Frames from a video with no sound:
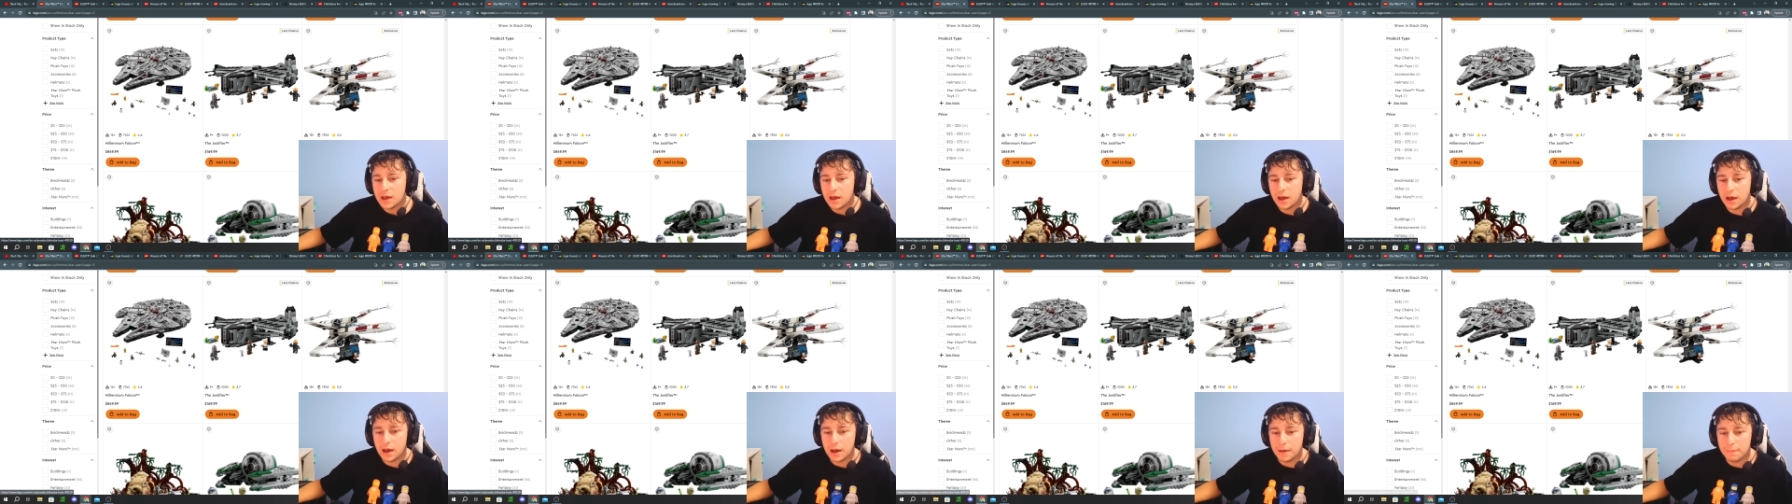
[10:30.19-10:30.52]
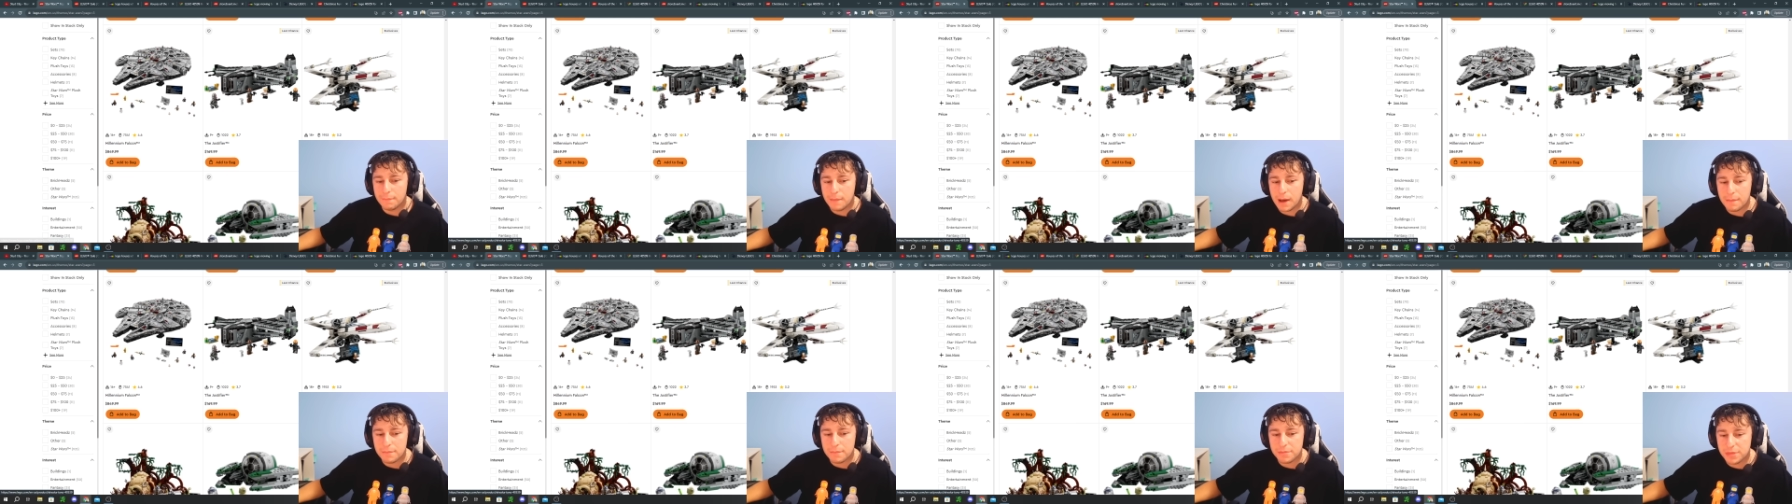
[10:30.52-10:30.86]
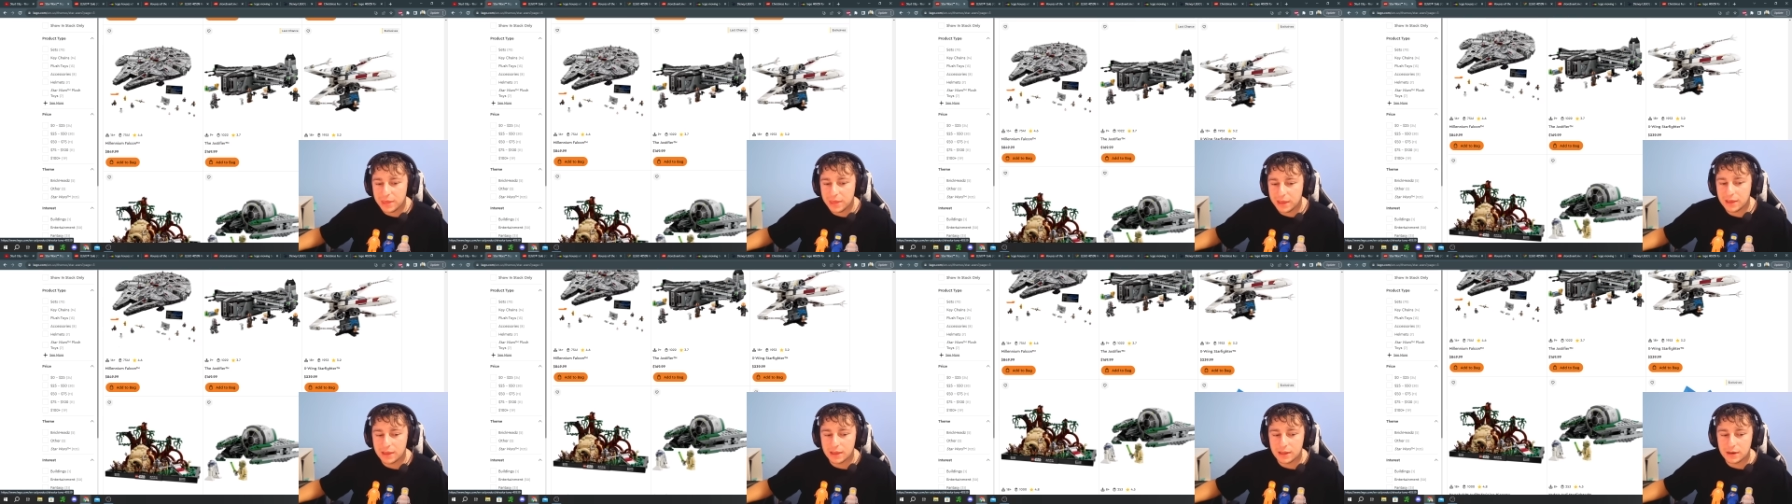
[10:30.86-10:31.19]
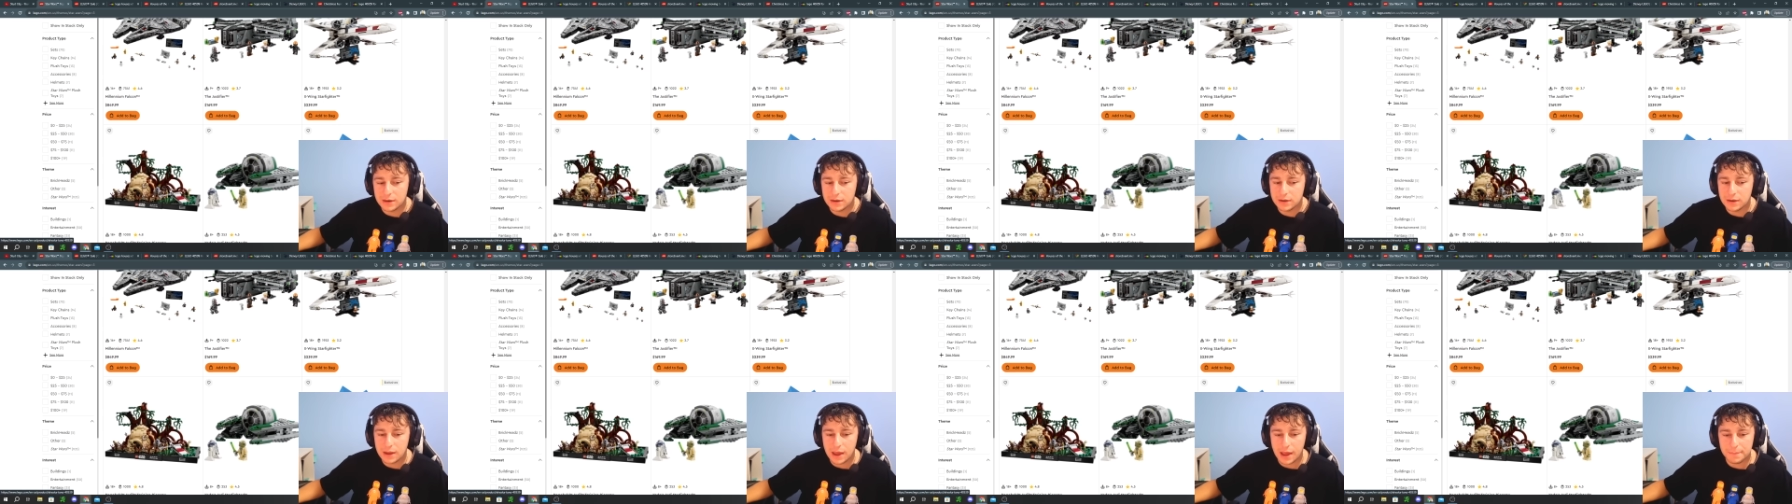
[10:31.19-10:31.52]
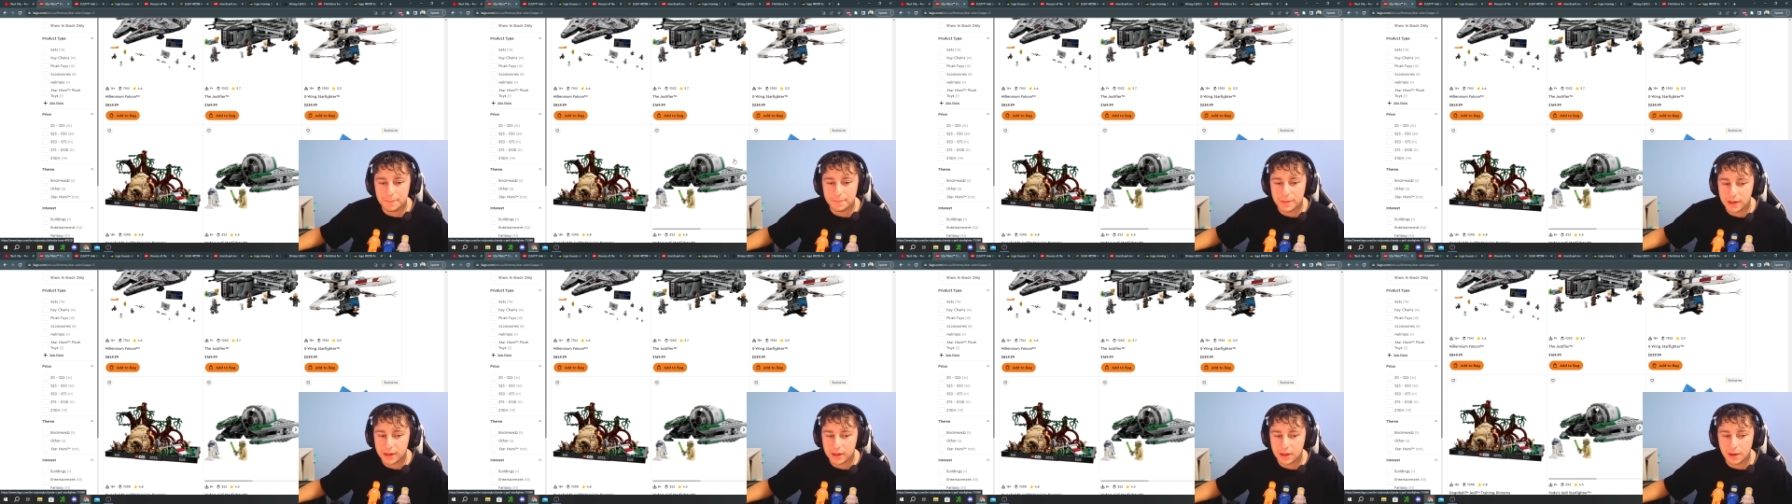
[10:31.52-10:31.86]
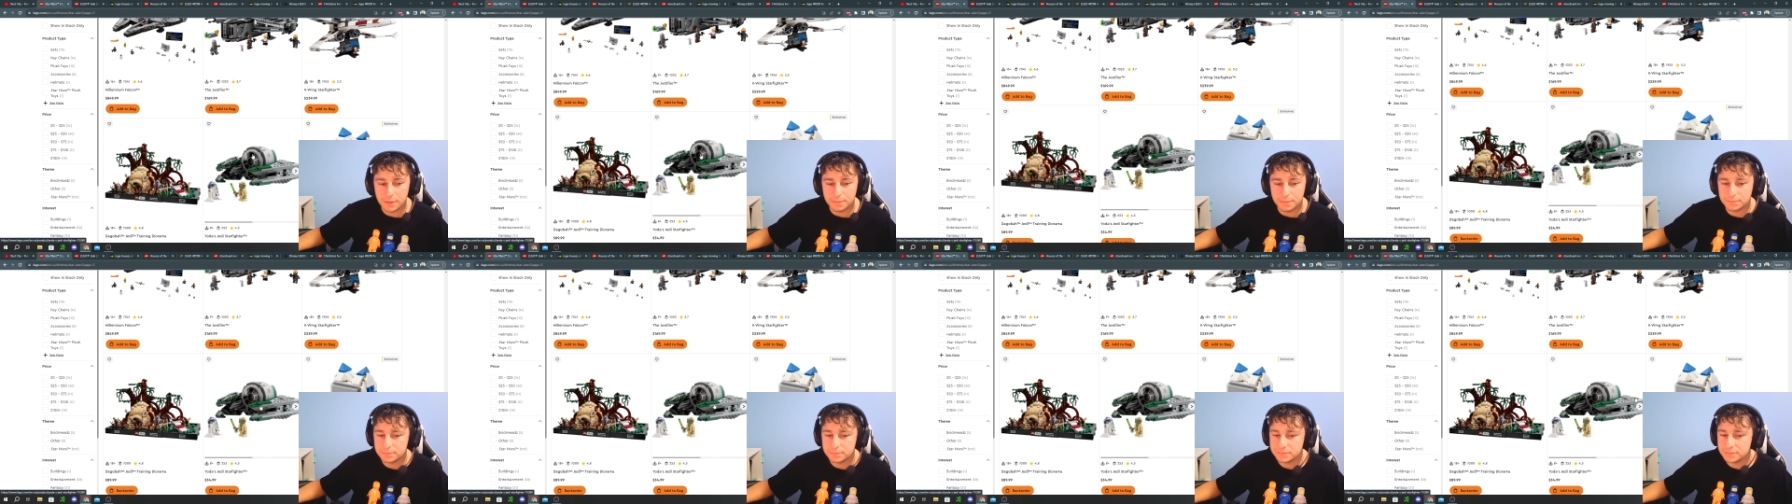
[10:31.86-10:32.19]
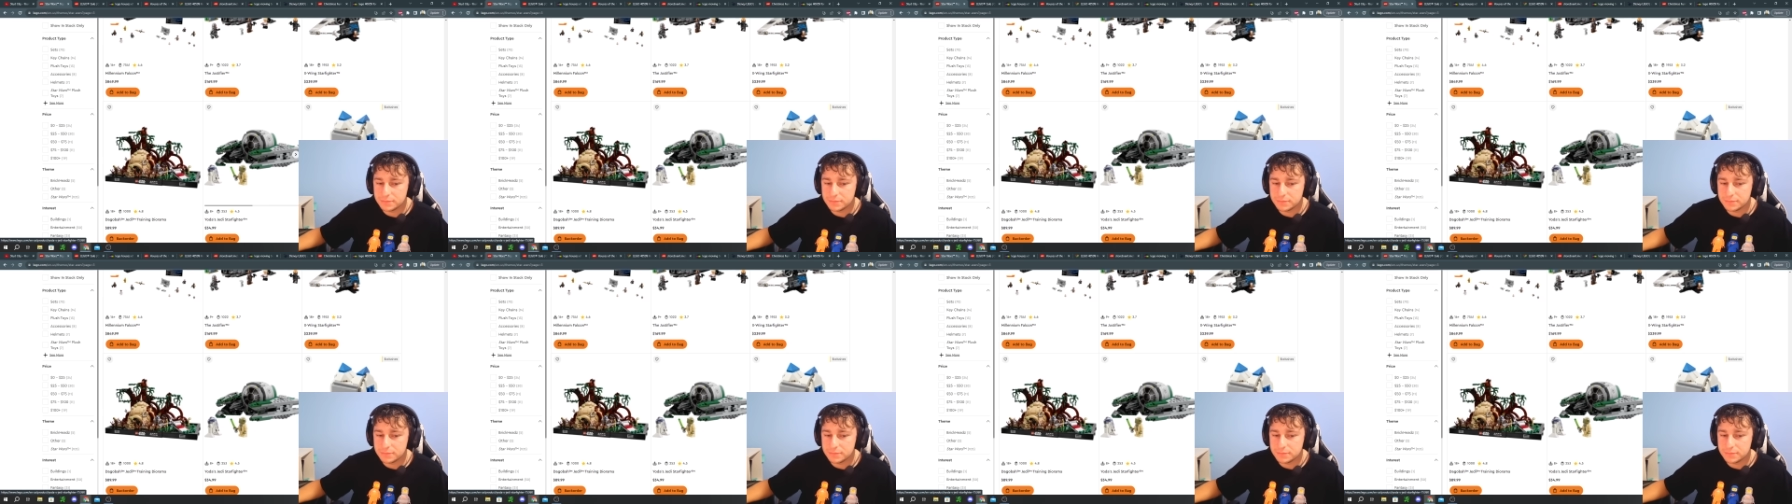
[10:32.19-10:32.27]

Um, I'm thinking I pick up